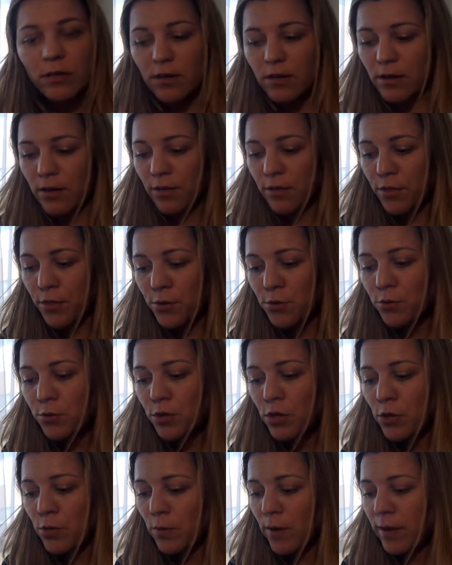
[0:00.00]
uh, through
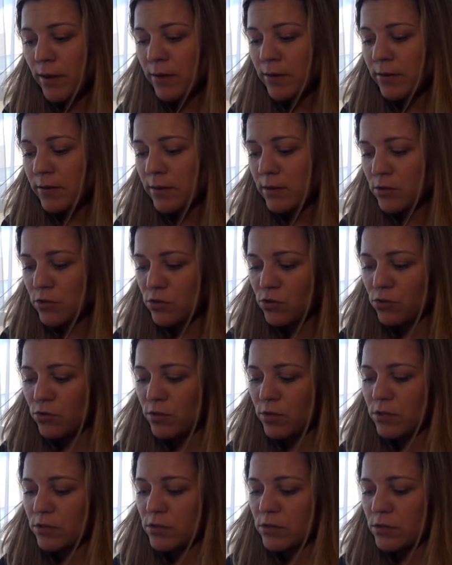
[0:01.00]
QN. And
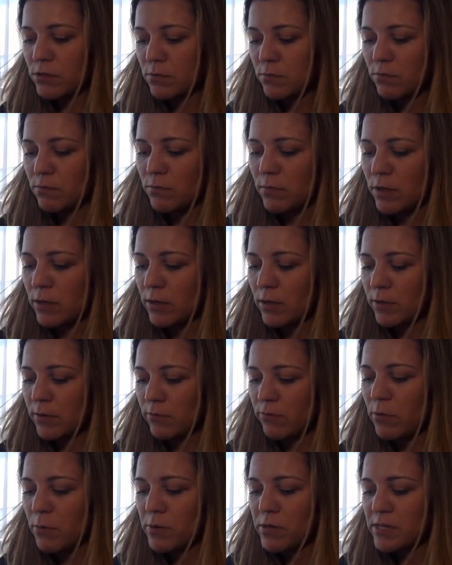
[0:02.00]
so that's
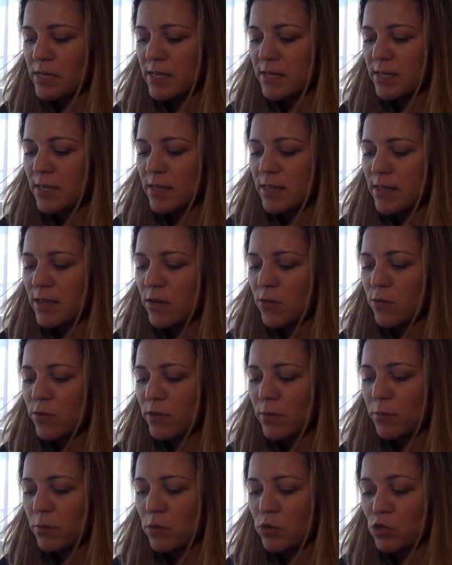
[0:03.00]
uh, represented there
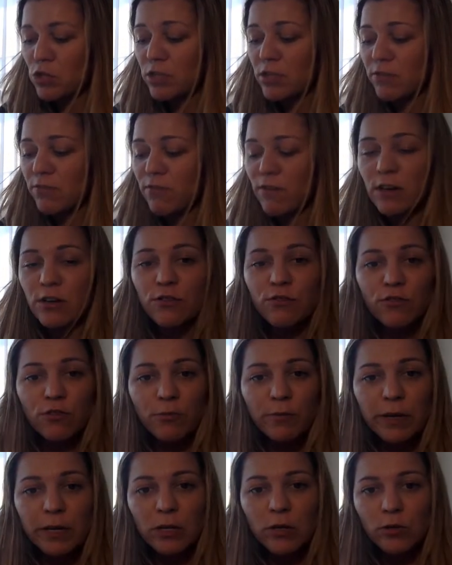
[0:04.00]
with a positive value
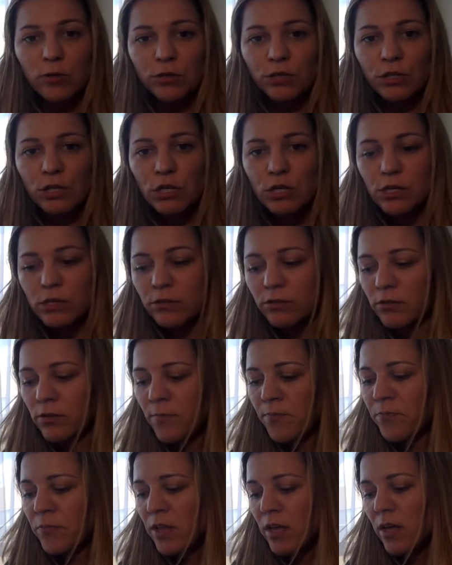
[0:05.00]
for my load current.
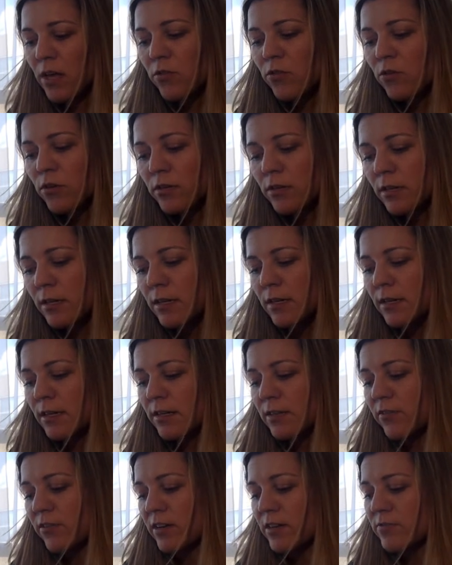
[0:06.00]
And during the
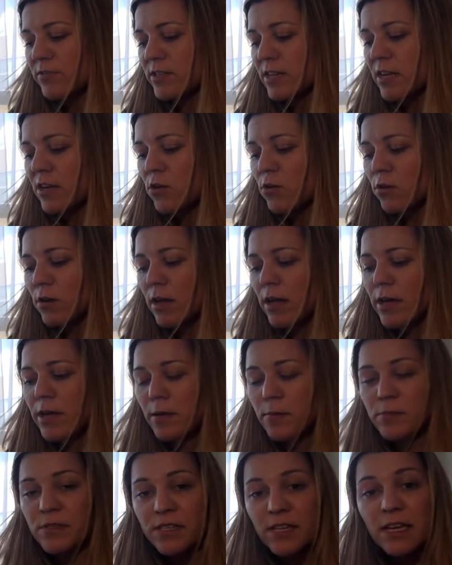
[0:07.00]
negative half cycle, I
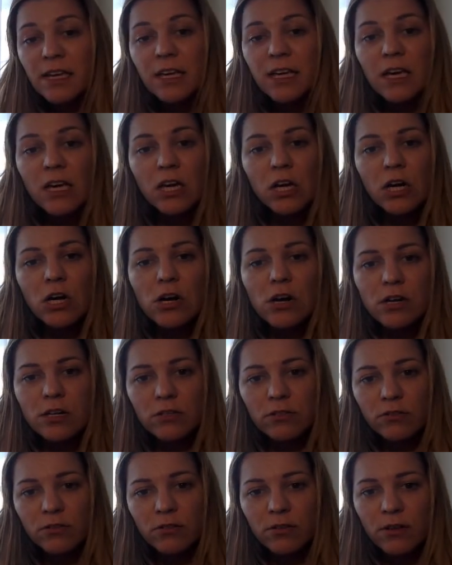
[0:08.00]
am sinking
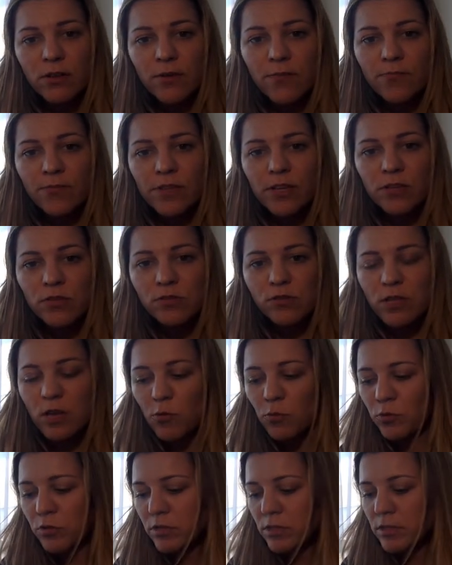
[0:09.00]
current into the
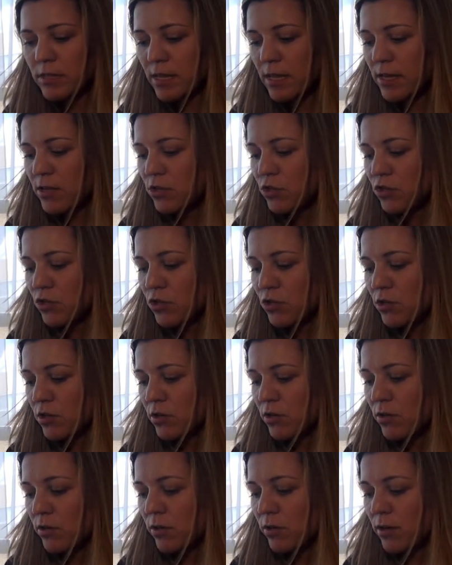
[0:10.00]
output stage
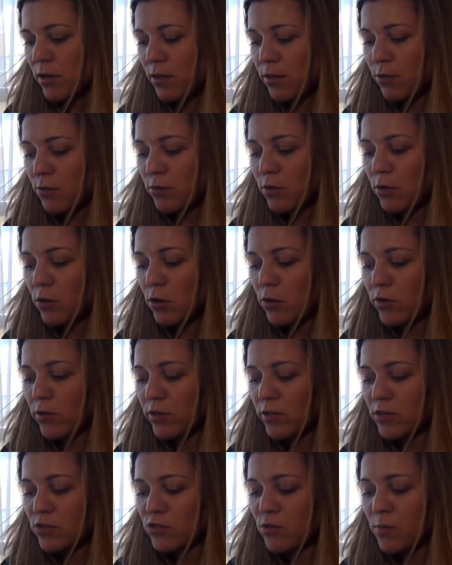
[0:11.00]
uh, through the load,
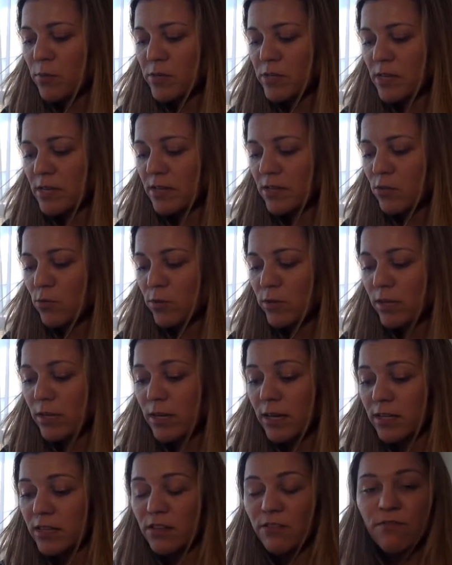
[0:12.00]
and that's represented with a
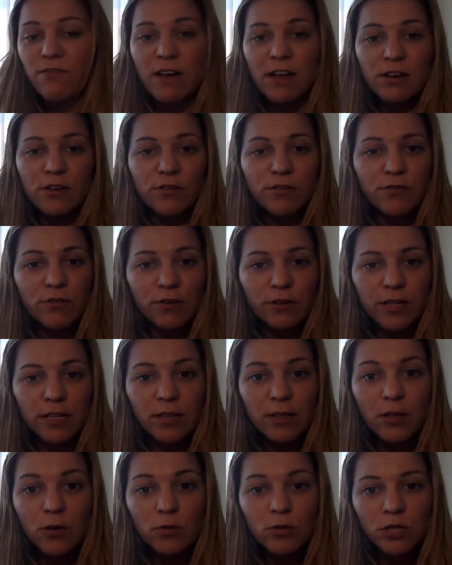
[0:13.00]
negative value for
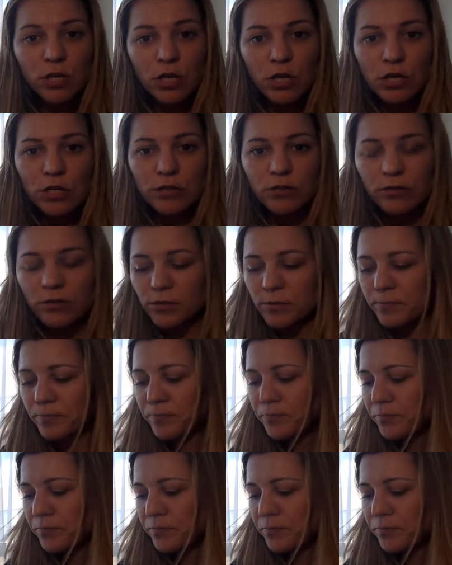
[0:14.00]
that load current.